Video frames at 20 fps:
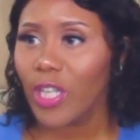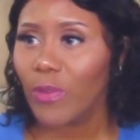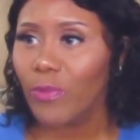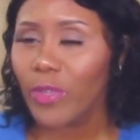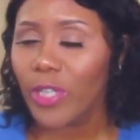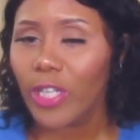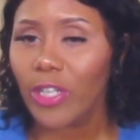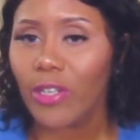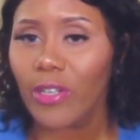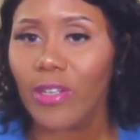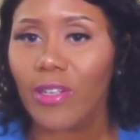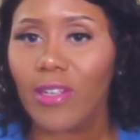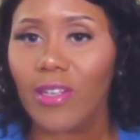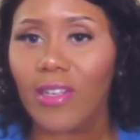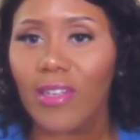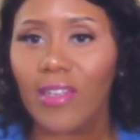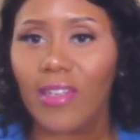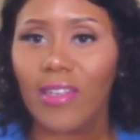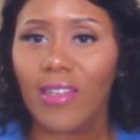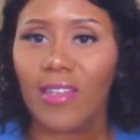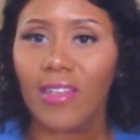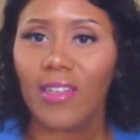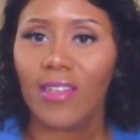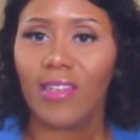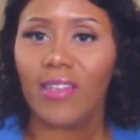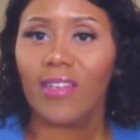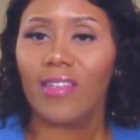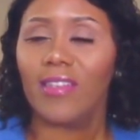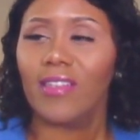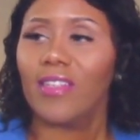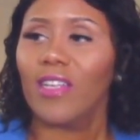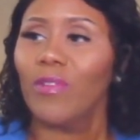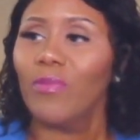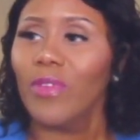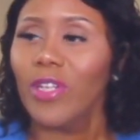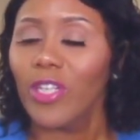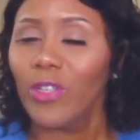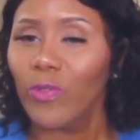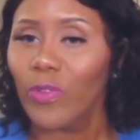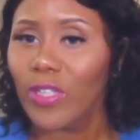Come here. Come
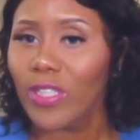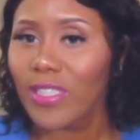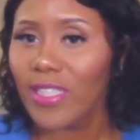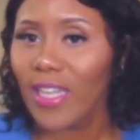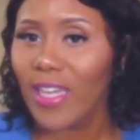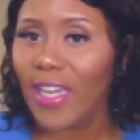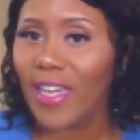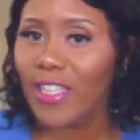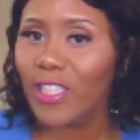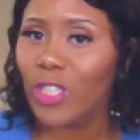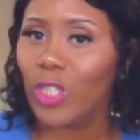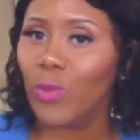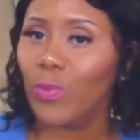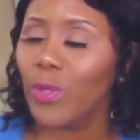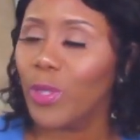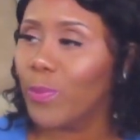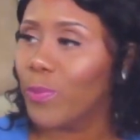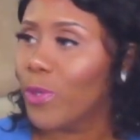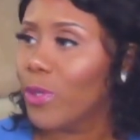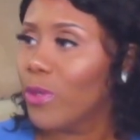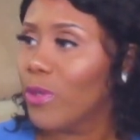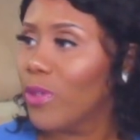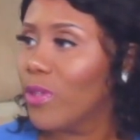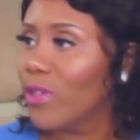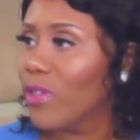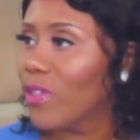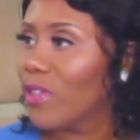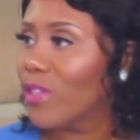here. You want to say hey to the people?